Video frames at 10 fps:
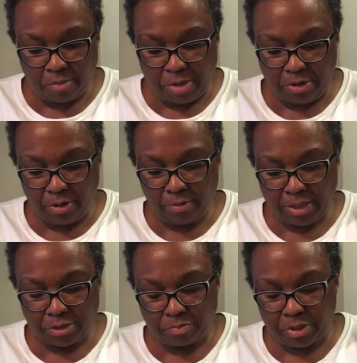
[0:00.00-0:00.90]
in her
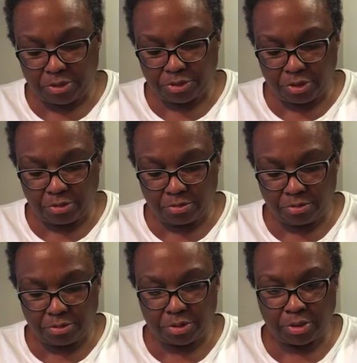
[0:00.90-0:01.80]
recipe, she
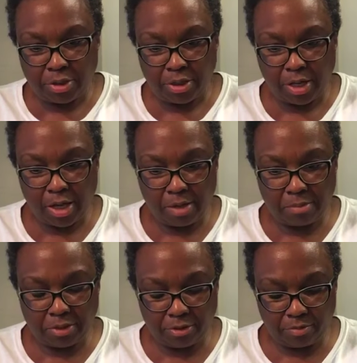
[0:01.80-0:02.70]
used a
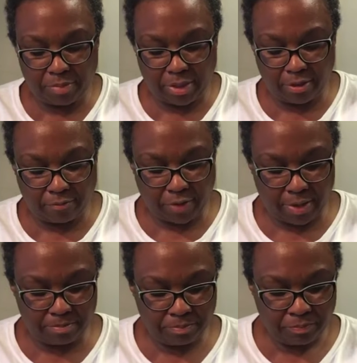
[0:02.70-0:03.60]
little bit
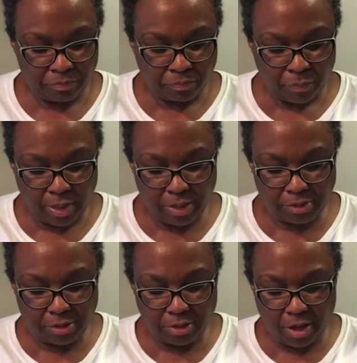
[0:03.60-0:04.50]
of
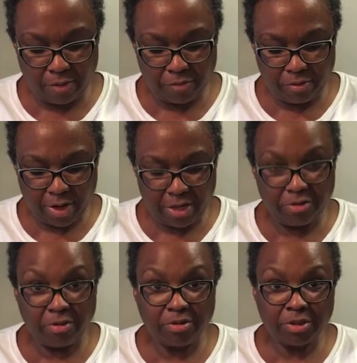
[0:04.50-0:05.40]
instant coffee
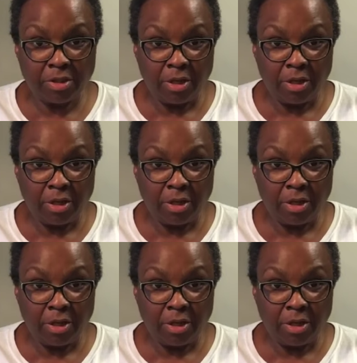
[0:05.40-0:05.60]
granules.